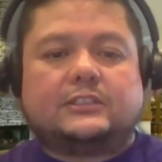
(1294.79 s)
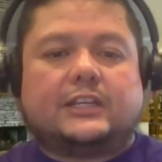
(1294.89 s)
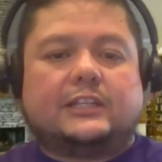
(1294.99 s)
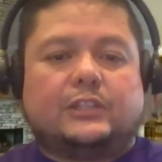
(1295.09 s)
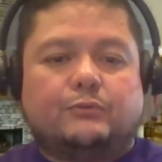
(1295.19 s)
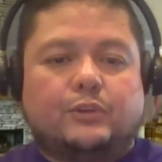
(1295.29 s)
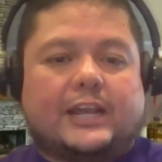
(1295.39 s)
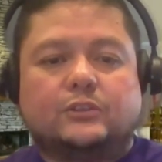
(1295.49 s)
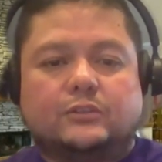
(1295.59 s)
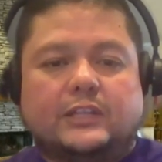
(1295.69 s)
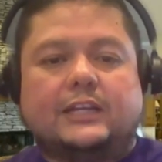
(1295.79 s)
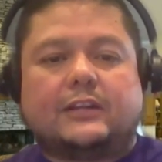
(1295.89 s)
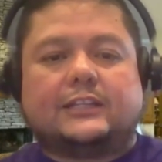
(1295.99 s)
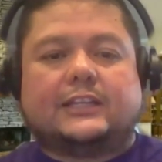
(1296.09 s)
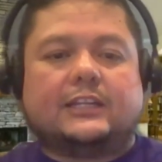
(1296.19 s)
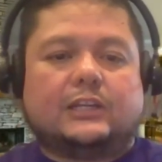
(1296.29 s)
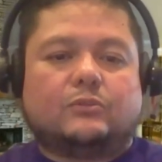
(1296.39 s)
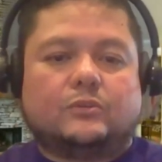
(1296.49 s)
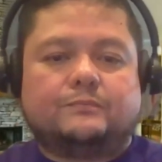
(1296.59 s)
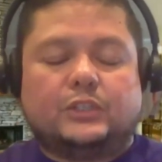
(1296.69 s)
And if you handle that at that
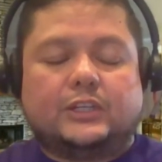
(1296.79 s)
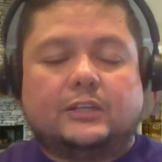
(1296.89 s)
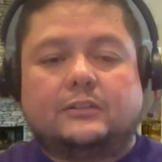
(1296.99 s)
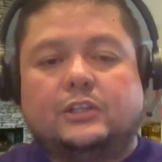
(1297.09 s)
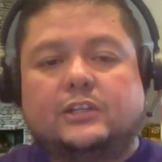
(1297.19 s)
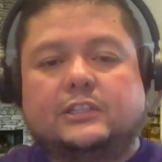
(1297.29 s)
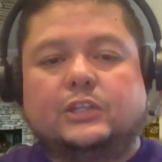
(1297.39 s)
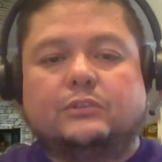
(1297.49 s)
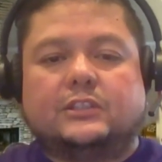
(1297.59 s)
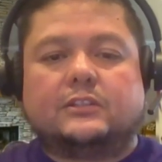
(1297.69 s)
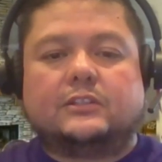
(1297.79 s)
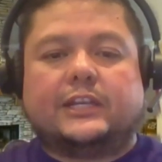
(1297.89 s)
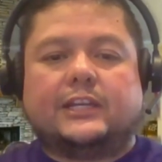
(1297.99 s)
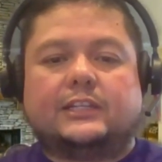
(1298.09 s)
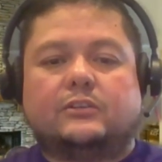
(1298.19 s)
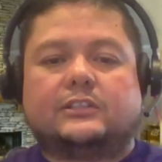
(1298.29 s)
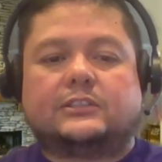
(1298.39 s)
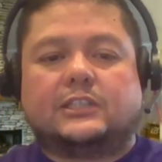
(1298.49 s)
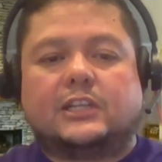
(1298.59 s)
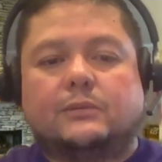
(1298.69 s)
level, you can deal with the AI threats
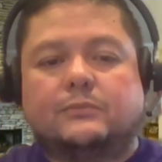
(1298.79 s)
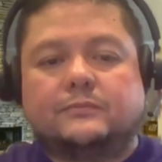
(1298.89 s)
as they come in.